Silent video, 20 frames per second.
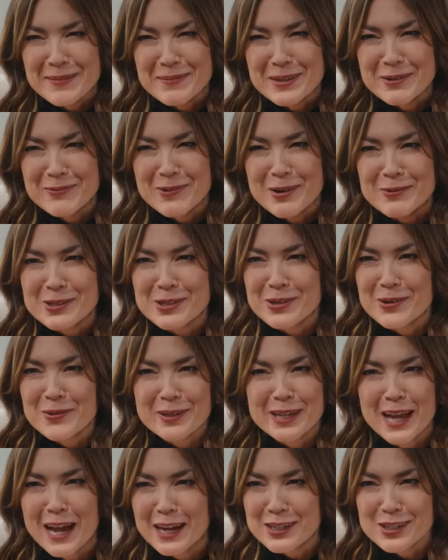I mean, what was your
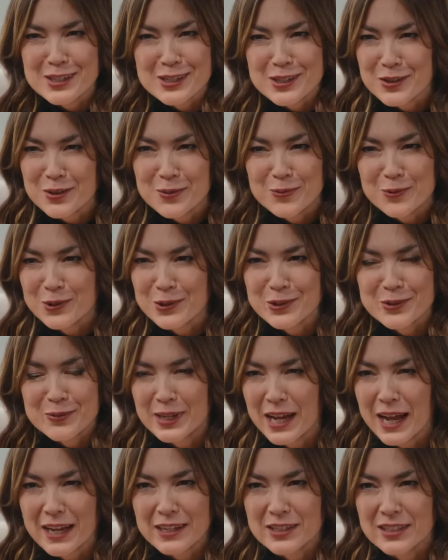reaction to the world's
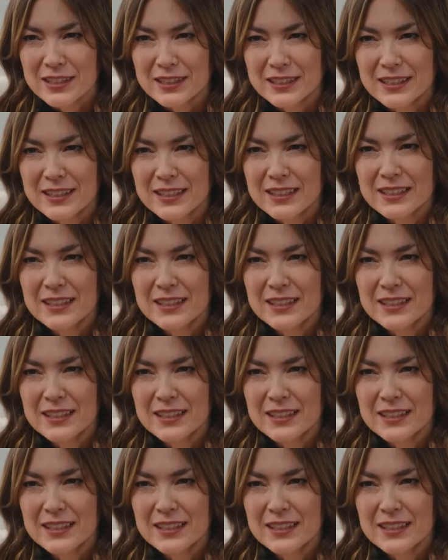reaction?